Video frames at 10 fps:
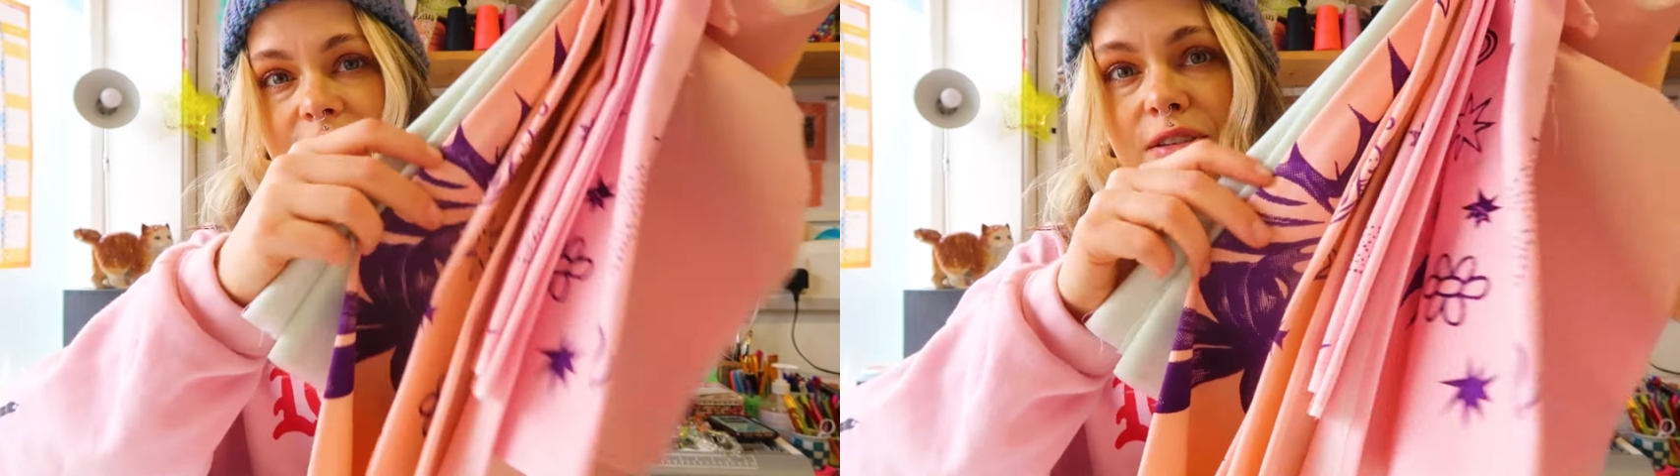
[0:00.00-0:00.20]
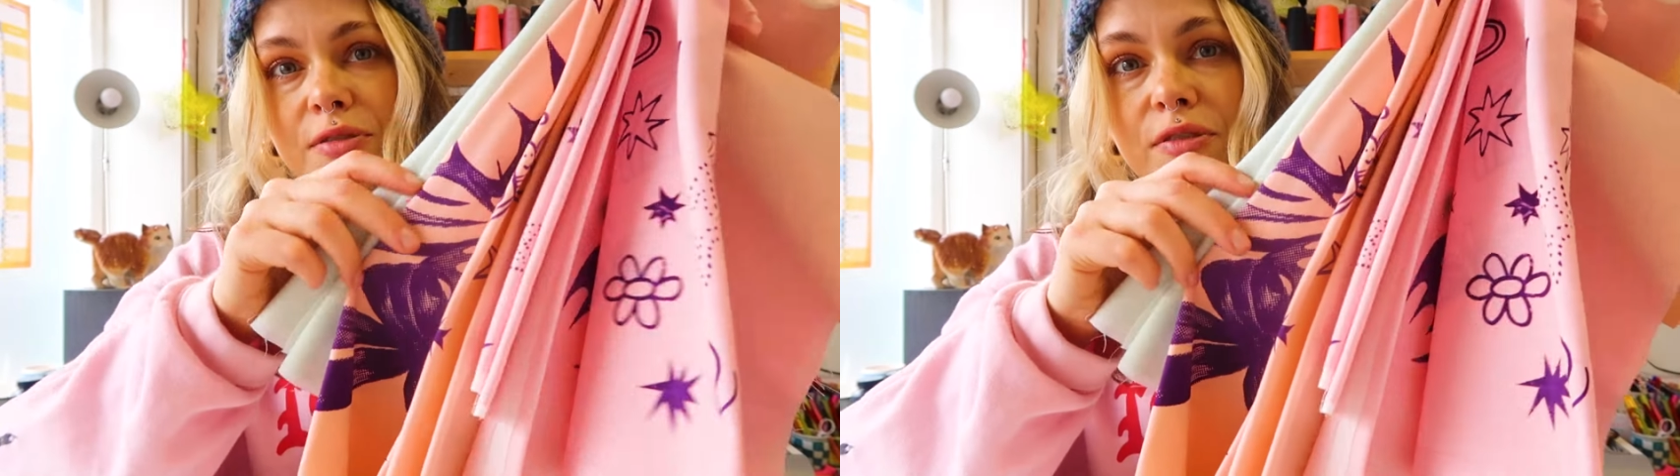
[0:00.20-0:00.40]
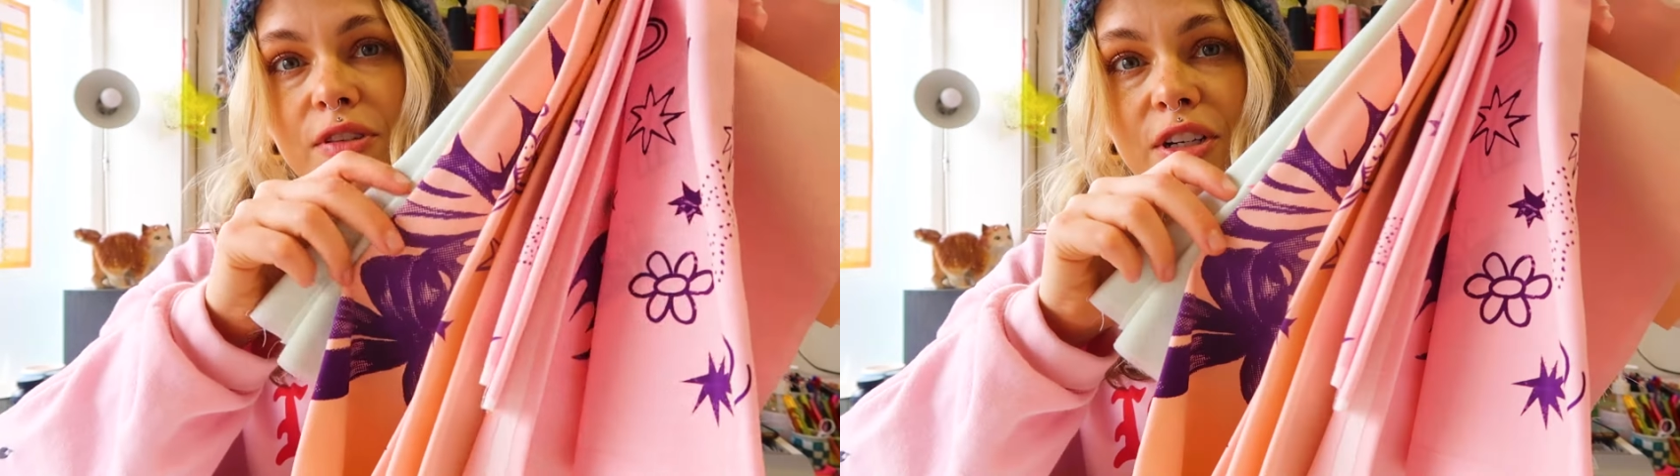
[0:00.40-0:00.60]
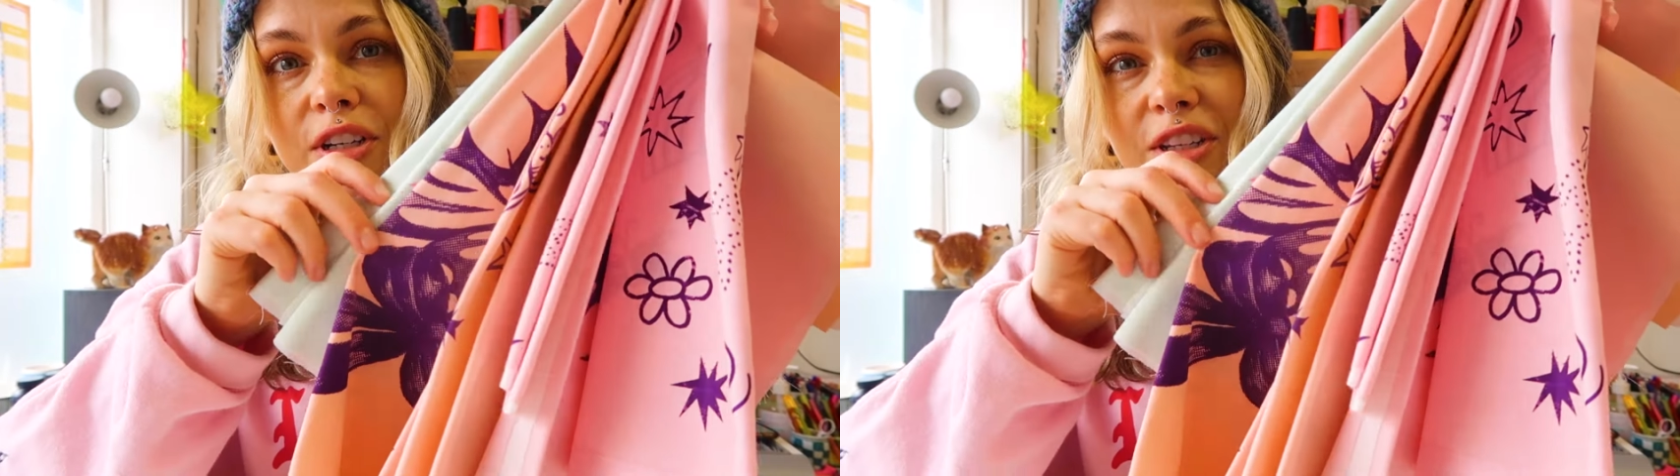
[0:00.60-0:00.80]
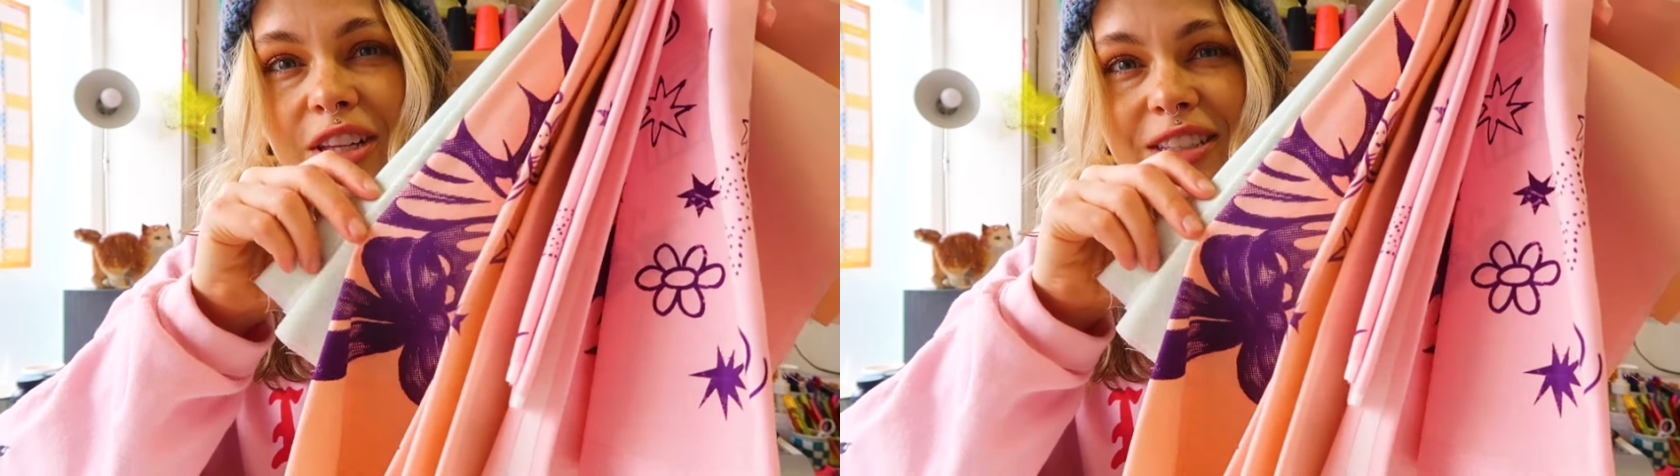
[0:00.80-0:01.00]
So we've
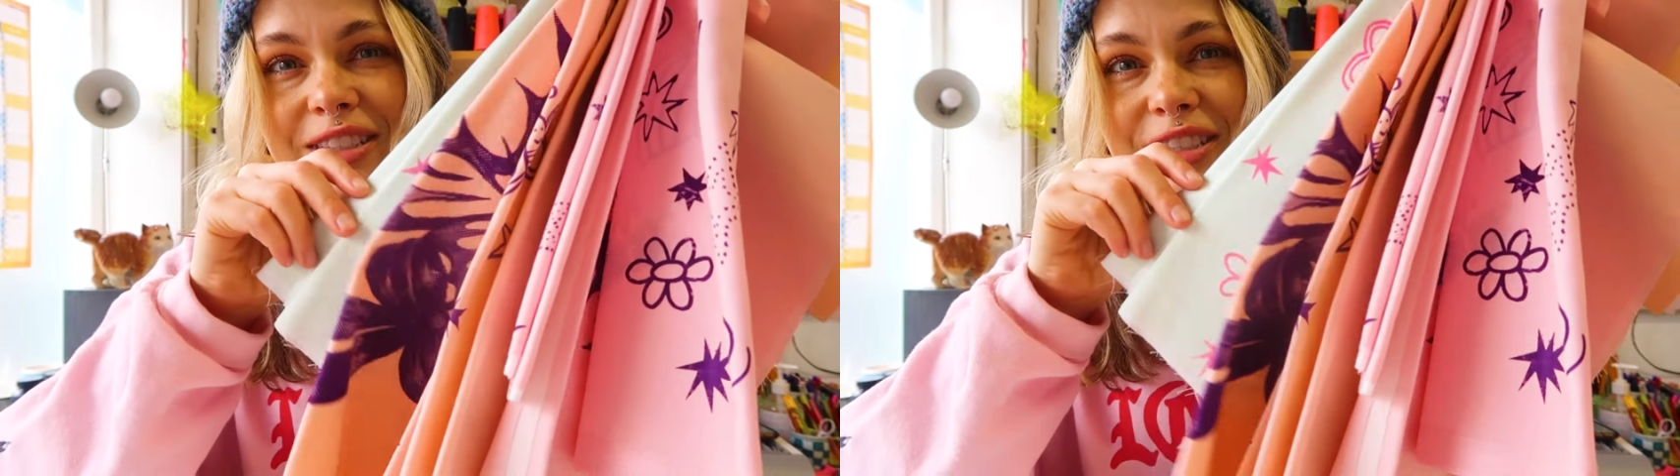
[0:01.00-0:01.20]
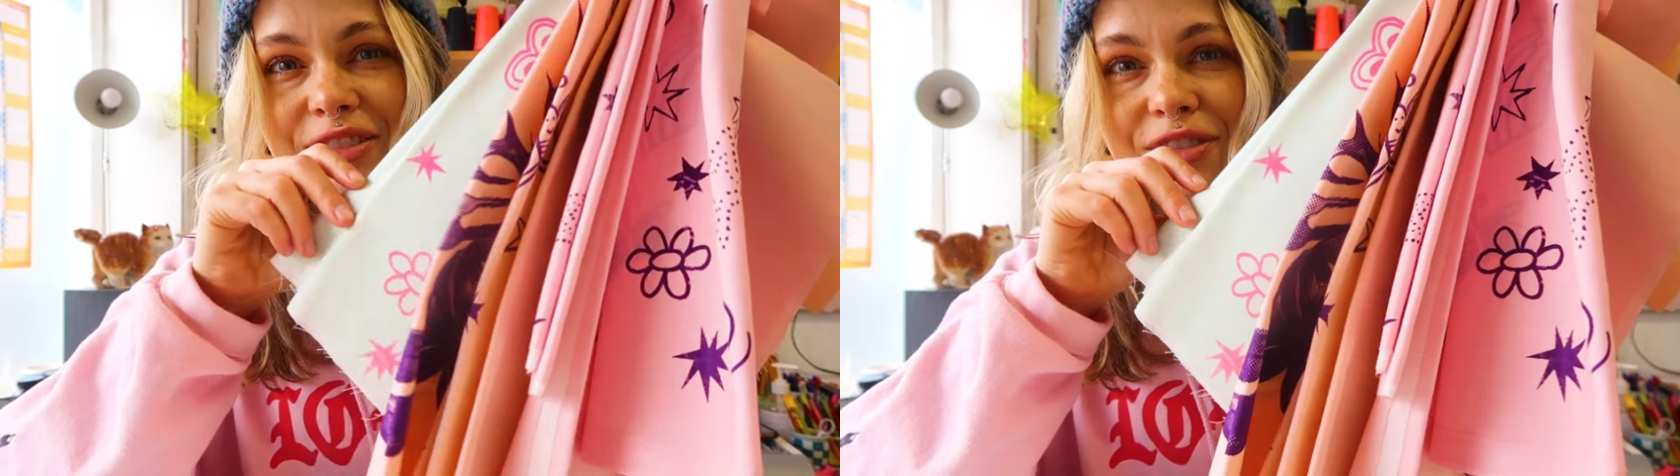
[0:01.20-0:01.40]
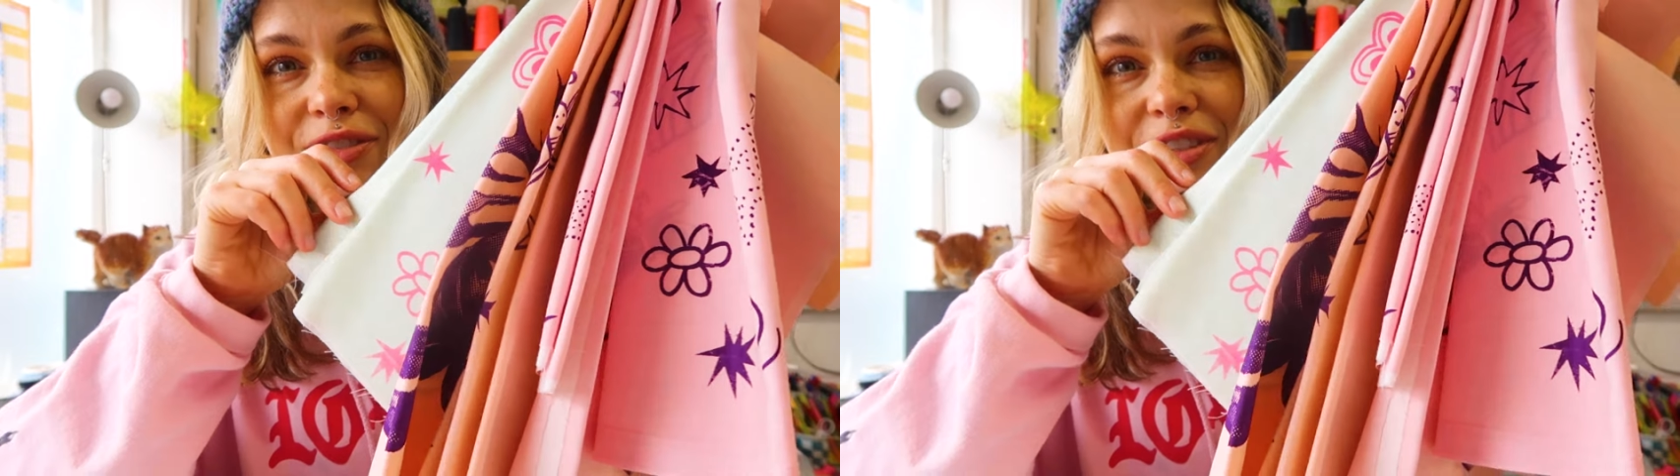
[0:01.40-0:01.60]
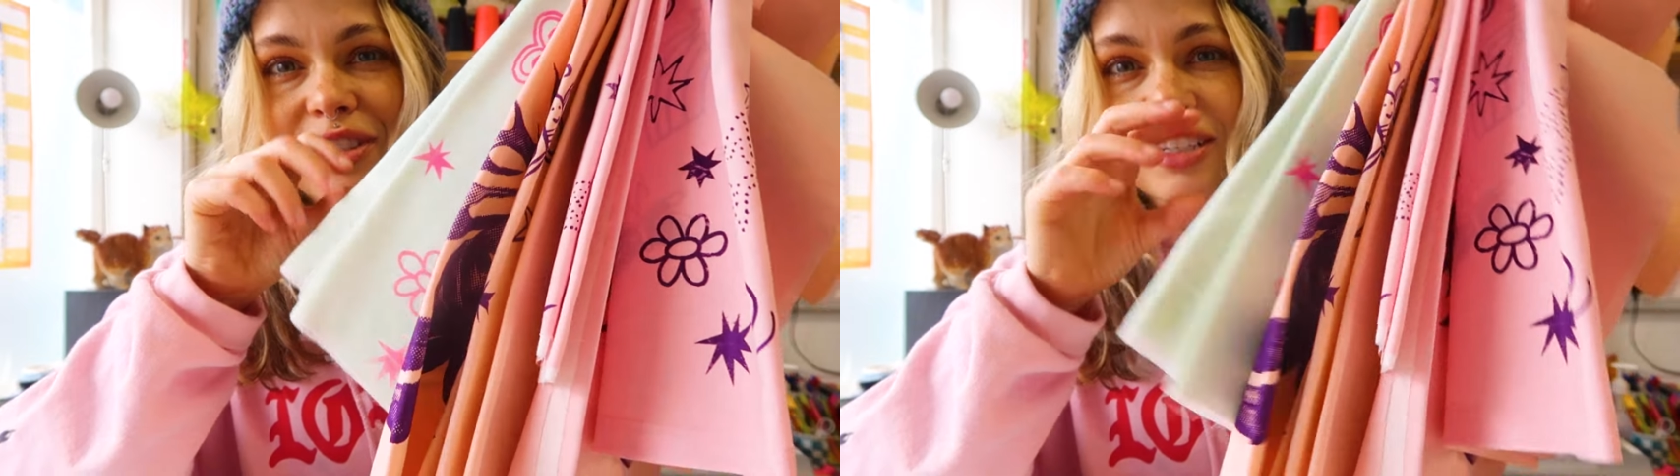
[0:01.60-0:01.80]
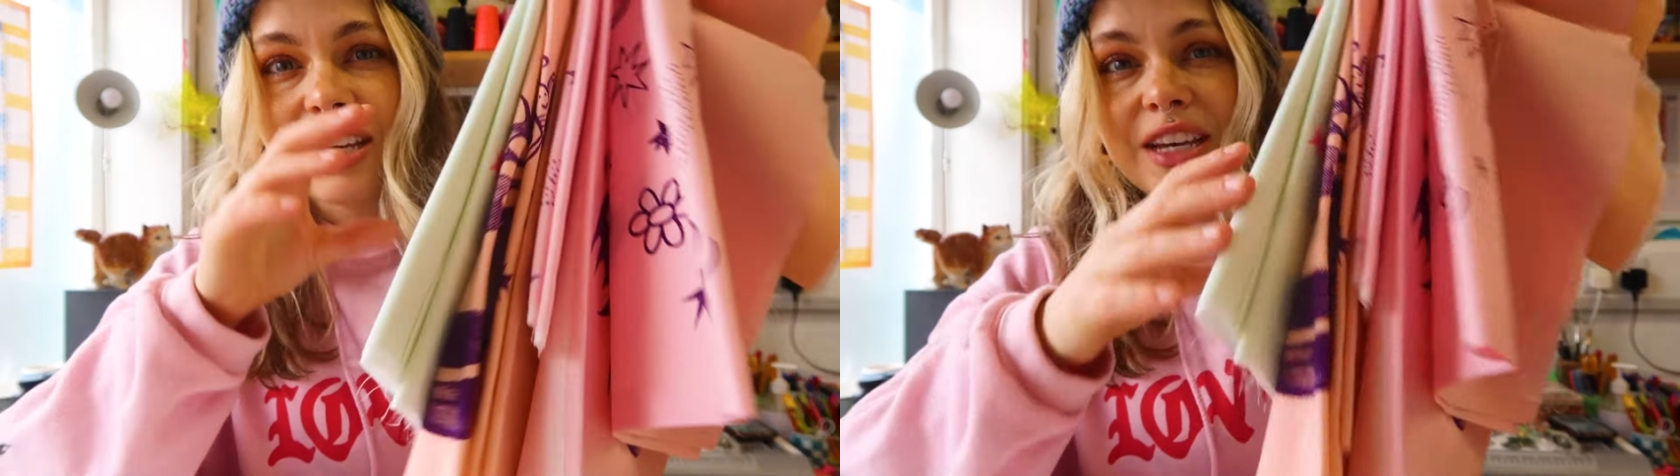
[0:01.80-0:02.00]
got lots of different
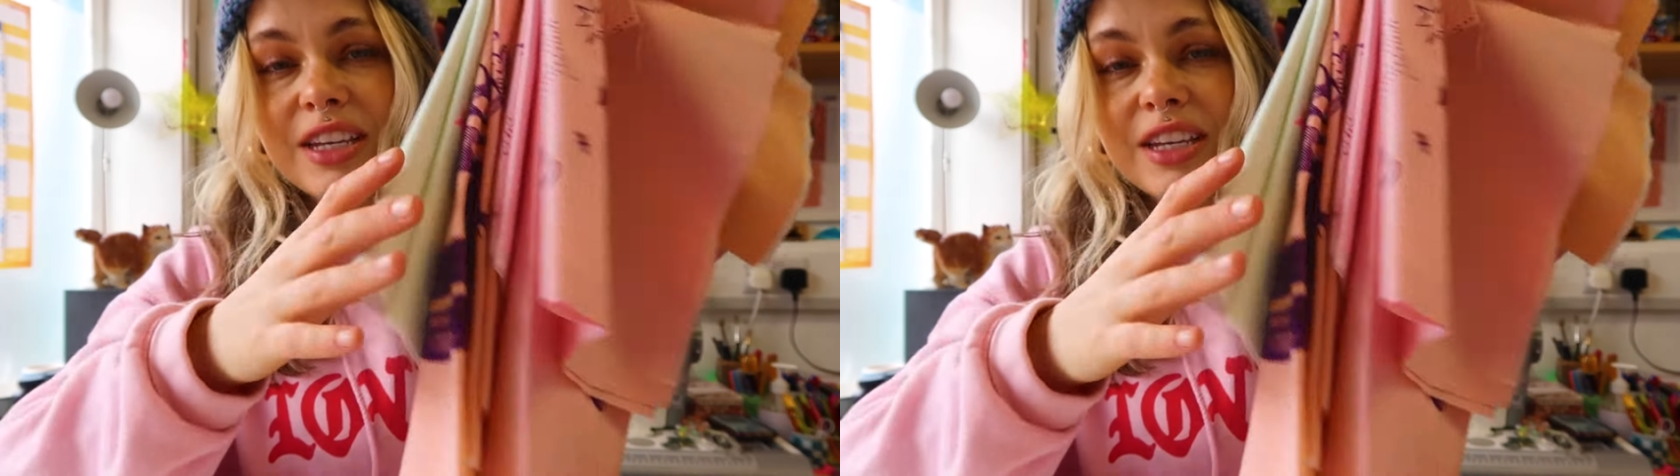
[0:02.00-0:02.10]
ones,